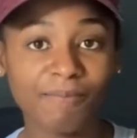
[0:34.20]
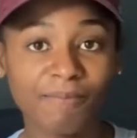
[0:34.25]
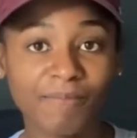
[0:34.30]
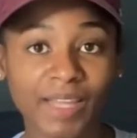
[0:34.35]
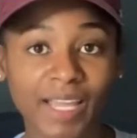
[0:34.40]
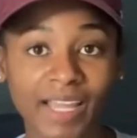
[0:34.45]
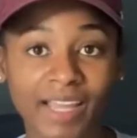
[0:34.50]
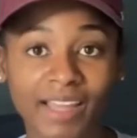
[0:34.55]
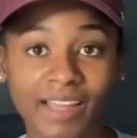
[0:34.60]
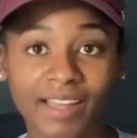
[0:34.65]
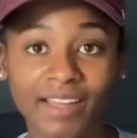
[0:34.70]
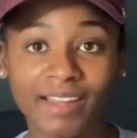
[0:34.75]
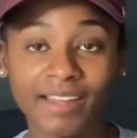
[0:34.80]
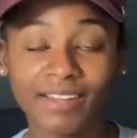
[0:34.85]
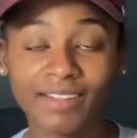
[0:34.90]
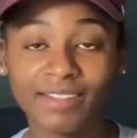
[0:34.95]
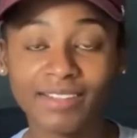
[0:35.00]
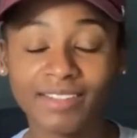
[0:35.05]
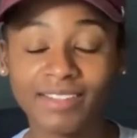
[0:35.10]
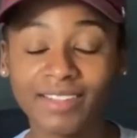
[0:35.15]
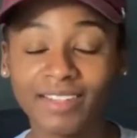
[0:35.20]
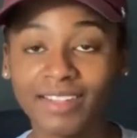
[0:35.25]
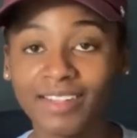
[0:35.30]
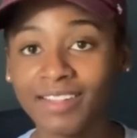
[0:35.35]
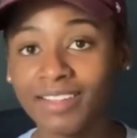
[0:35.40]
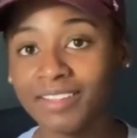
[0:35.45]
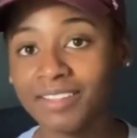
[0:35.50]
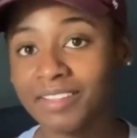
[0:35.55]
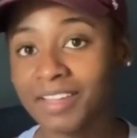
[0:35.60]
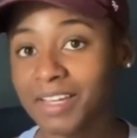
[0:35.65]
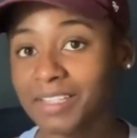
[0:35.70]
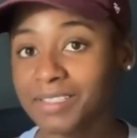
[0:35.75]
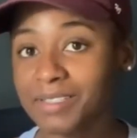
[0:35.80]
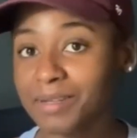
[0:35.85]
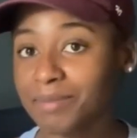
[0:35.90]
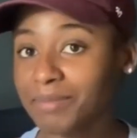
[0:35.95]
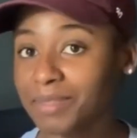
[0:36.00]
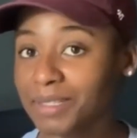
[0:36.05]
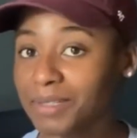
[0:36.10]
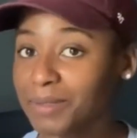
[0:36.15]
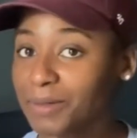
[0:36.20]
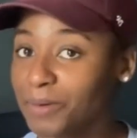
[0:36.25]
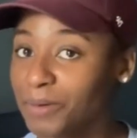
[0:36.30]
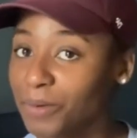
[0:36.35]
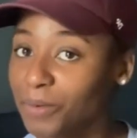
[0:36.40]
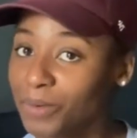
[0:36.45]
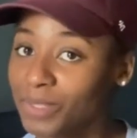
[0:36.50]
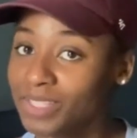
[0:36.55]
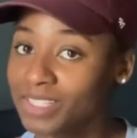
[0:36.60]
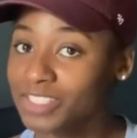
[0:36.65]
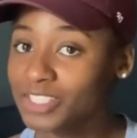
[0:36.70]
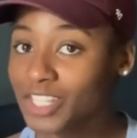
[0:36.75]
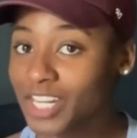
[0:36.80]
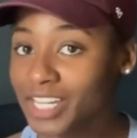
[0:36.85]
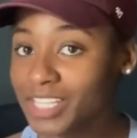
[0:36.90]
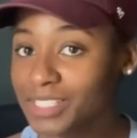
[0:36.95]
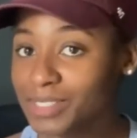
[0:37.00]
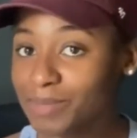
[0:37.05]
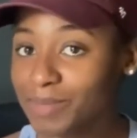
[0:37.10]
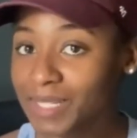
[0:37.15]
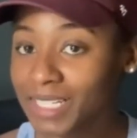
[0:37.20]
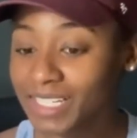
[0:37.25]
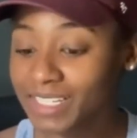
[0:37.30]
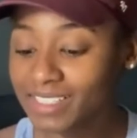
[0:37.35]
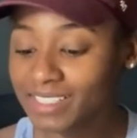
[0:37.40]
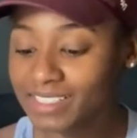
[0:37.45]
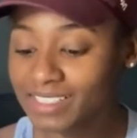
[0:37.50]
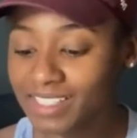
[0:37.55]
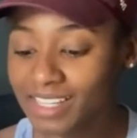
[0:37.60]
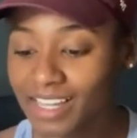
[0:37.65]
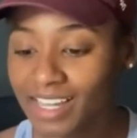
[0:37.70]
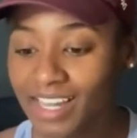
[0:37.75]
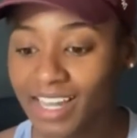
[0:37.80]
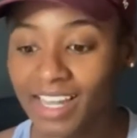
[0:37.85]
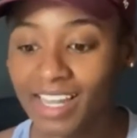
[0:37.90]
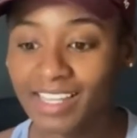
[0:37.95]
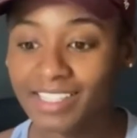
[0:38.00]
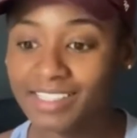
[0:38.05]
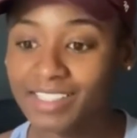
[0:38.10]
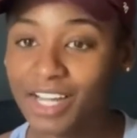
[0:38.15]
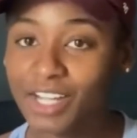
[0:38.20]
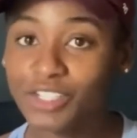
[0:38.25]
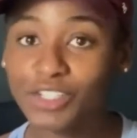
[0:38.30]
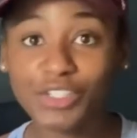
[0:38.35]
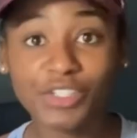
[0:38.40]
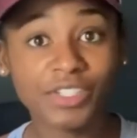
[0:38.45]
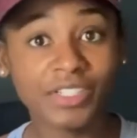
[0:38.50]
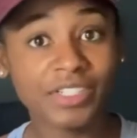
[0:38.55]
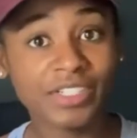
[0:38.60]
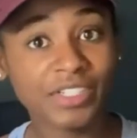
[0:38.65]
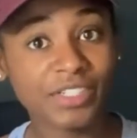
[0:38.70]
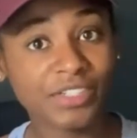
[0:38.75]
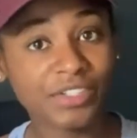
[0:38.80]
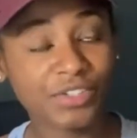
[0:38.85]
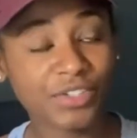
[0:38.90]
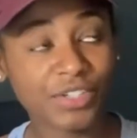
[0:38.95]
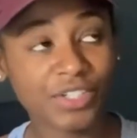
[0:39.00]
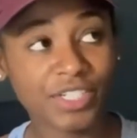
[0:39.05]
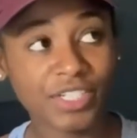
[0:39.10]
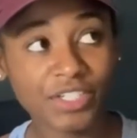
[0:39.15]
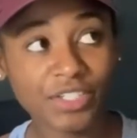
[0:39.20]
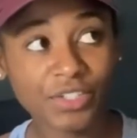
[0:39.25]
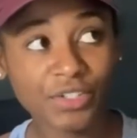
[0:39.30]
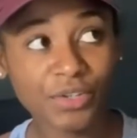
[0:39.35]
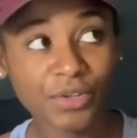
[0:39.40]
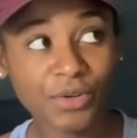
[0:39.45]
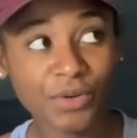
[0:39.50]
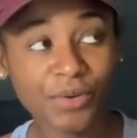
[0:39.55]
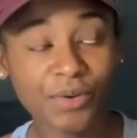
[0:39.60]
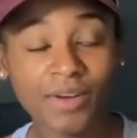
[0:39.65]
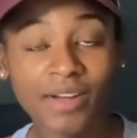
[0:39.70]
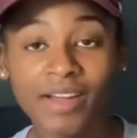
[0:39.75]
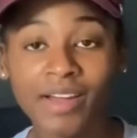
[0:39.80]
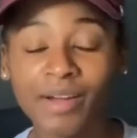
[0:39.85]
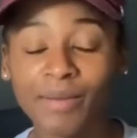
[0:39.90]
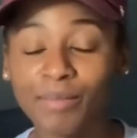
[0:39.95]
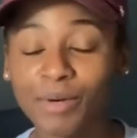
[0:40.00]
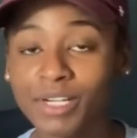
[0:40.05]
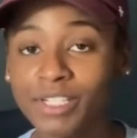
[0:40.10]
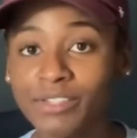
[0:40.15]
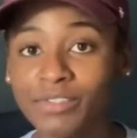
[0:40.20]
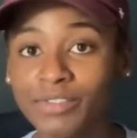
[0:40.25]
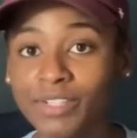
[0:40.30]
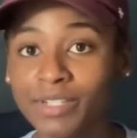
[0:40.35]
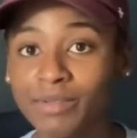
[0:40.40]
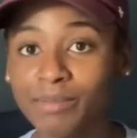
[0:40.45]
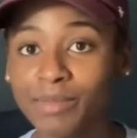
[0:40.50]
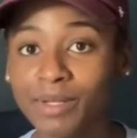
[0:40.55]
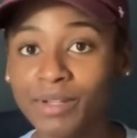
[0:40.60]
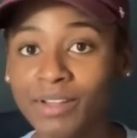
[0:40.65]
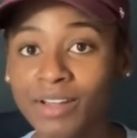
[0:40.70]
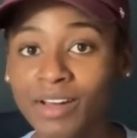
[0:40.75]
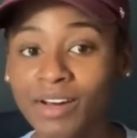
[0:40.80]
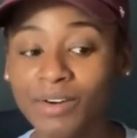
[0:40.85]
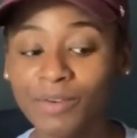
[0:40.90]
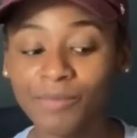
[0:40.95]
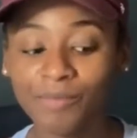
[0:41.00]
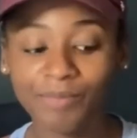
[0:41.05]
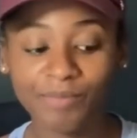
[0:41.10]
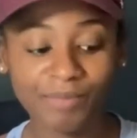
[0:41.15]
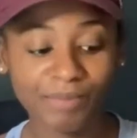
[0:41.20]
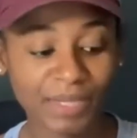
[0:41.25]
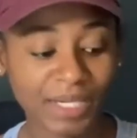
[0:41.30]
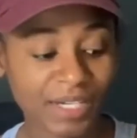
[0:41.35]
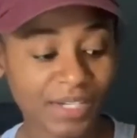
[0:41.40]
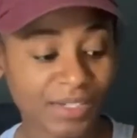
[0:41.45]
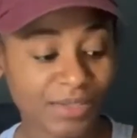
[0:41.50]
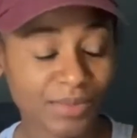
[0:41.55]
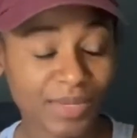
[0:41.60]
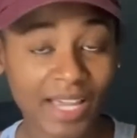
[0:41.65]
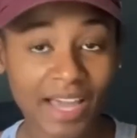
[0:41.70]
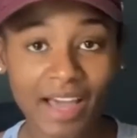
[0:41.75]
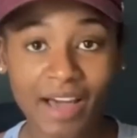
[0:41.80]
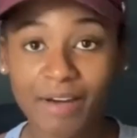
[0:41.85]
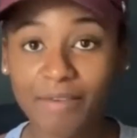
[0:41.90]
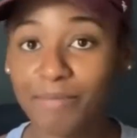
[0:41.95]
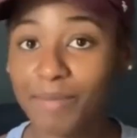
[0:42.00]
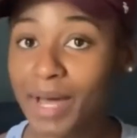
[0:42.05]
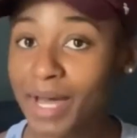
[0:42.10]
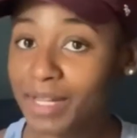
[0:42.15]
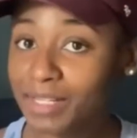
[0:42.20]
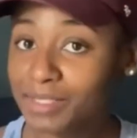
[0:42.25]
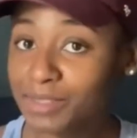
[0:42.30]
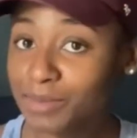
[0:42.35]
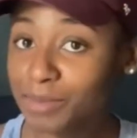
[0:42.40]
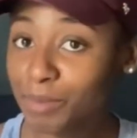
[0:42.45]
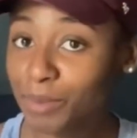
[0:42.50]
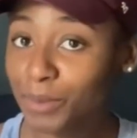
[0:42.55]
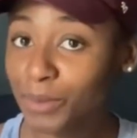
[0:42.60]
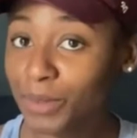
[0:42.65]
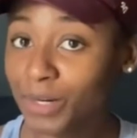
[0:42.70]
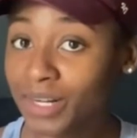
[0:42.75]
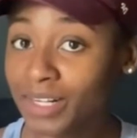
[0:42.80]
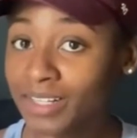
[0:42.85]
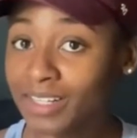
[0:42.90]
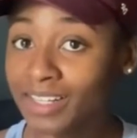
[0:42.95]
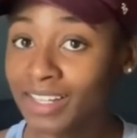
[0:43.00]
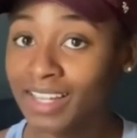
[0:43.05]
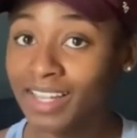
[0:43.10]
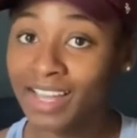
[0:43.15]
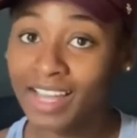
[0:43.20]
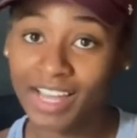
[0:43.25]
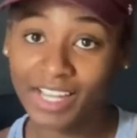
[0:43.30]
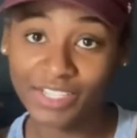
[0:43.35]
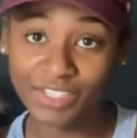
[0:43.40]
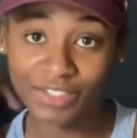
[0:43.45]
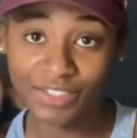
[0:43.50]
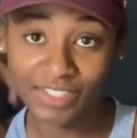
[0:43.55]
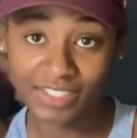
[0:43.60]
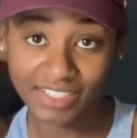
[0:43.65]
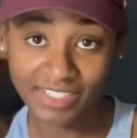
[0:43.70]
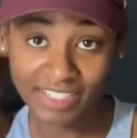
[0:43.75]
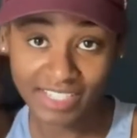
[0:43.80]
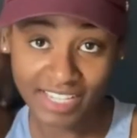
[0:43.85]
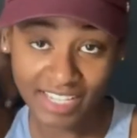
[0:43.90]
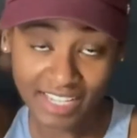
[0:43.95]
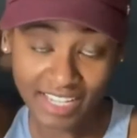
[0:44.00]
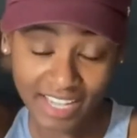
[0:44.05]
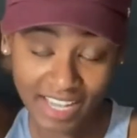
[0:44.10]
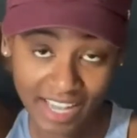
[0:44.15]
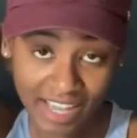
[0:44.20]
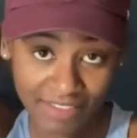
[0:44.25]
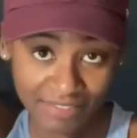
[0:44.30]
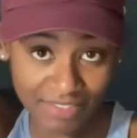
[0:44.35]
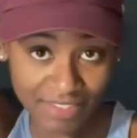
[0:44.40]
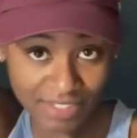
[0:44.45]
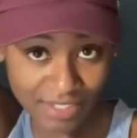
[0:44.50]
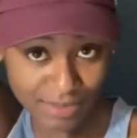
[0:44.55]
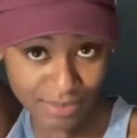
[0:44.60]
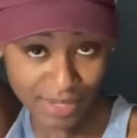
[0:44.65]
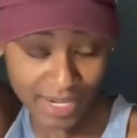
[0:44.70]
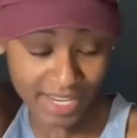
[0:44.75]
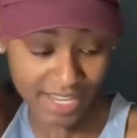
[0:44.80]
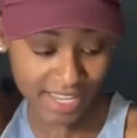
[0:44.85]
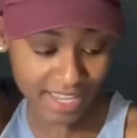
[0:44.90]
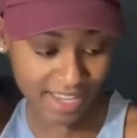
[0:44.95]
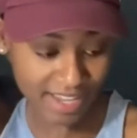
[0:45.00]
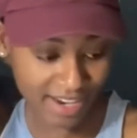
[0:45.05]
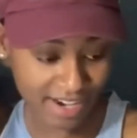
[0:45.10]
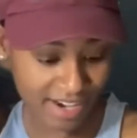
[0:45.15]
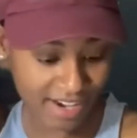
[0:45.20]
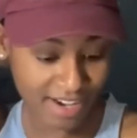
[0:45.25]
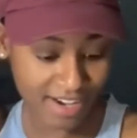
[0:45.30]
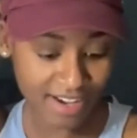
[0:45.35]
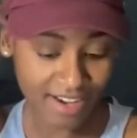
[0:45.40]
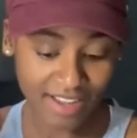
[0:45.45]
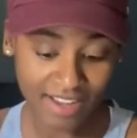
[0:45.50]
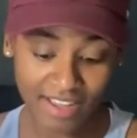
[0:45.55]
and that's something cool with the Chase because it's not your traditional breastfeeding pillow, because we have back support. As you can see, I have this right here.